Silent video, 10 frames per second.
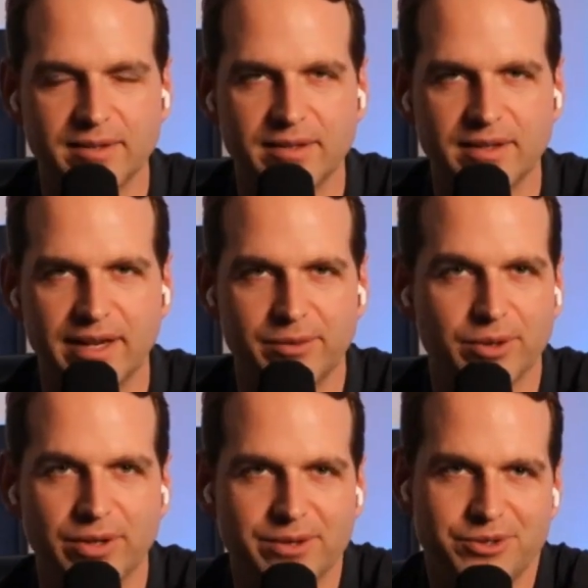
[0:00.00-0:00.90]
And
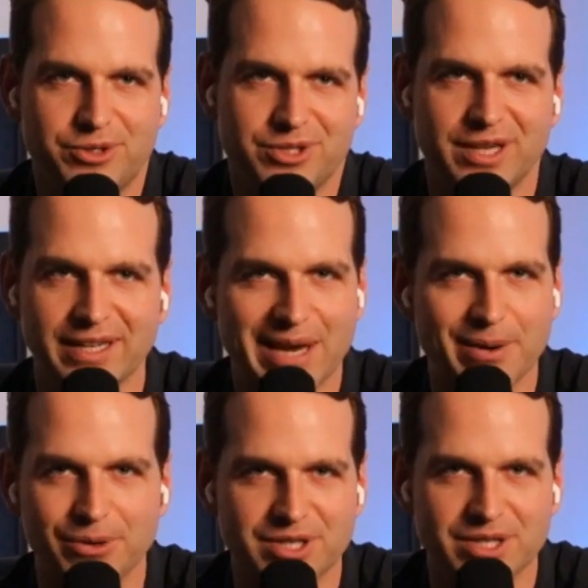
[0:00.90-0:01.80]
really, it was just like they
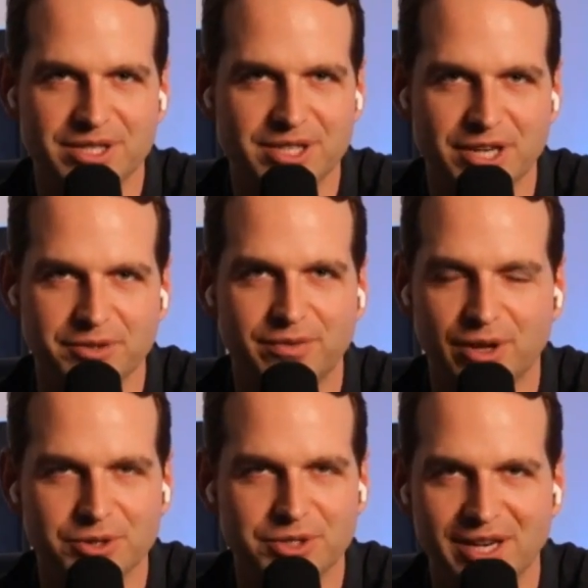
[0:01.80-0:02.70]
were just in such a
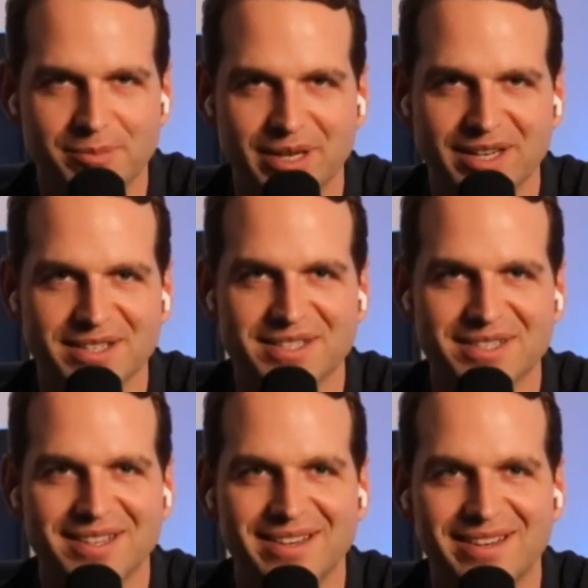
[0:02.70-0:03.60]
flow state because,
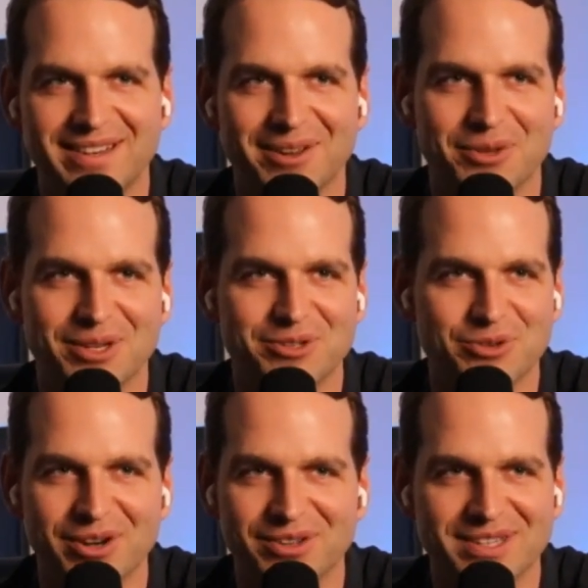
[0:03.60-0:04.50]
the
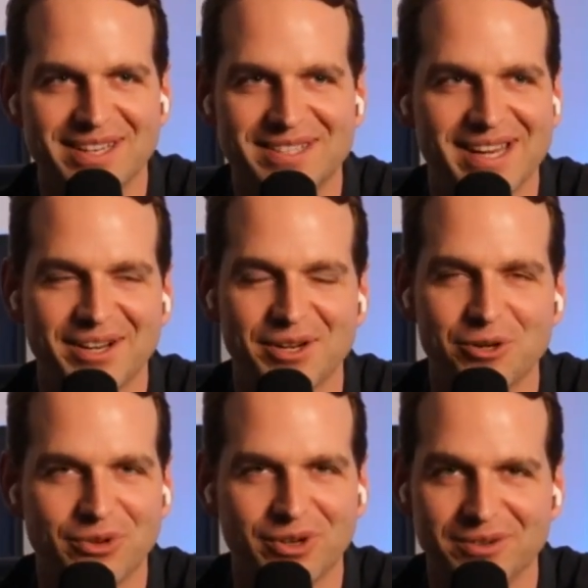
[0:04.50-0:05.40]
adrenaline had taken
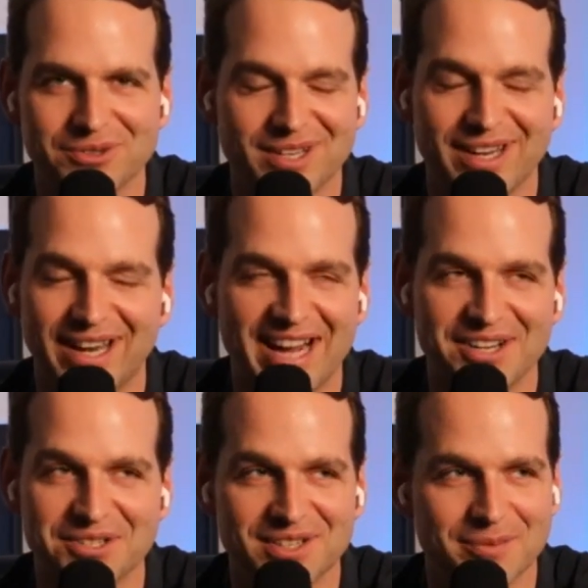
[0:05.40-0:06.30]
over, and it was like, I'm
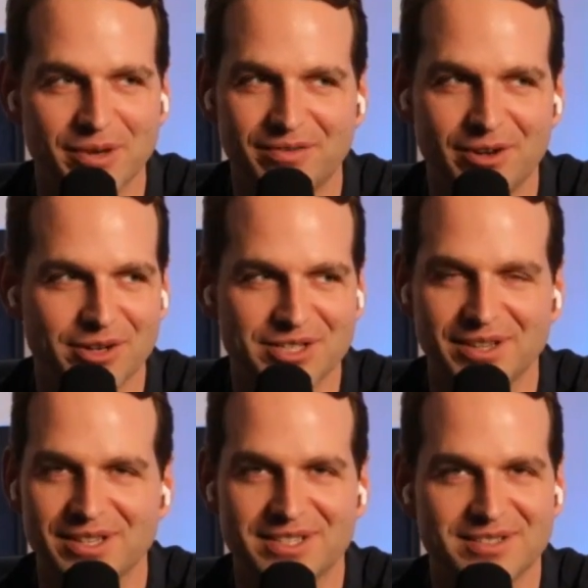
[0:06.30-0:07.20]
going to focus
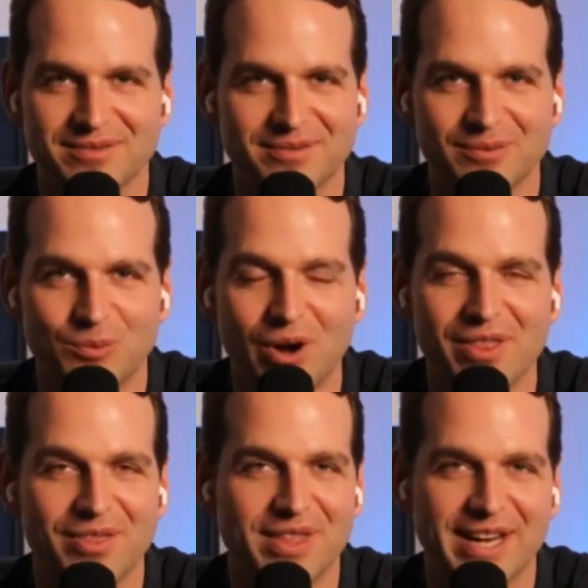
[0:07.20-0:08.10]
on this
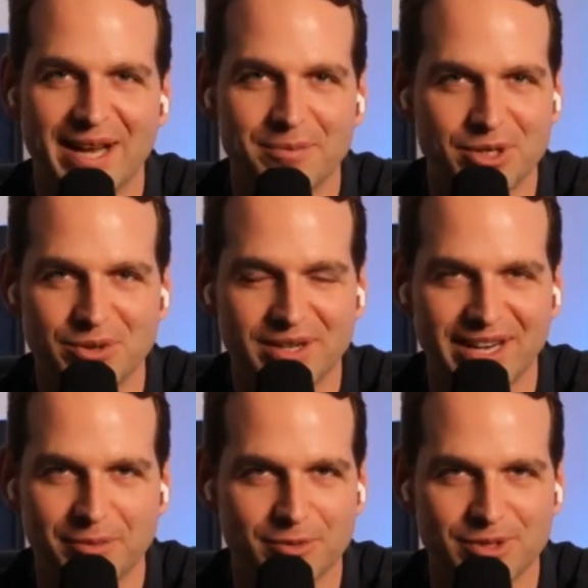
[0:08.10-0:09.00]
one thing I'm doing,
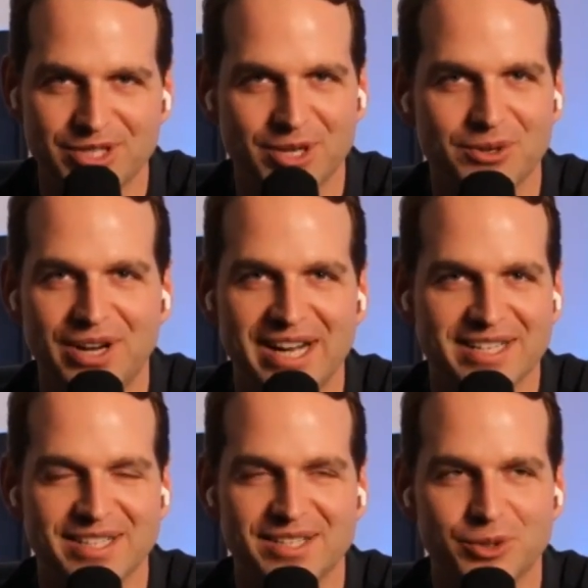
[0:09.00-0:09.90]
and I'm going to be so
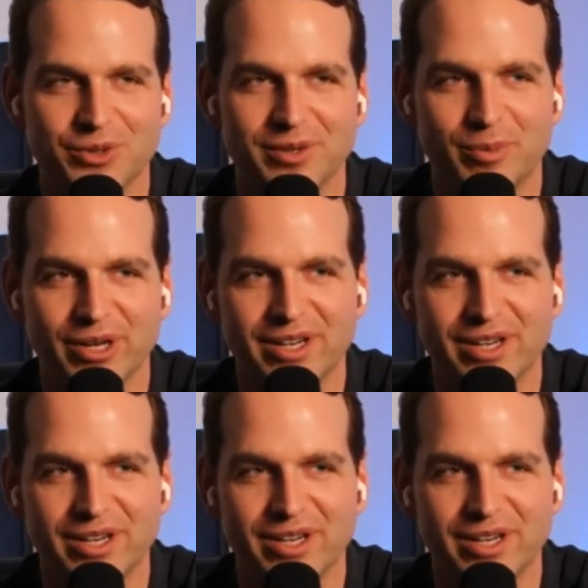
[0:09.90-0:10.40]
locked into it. But,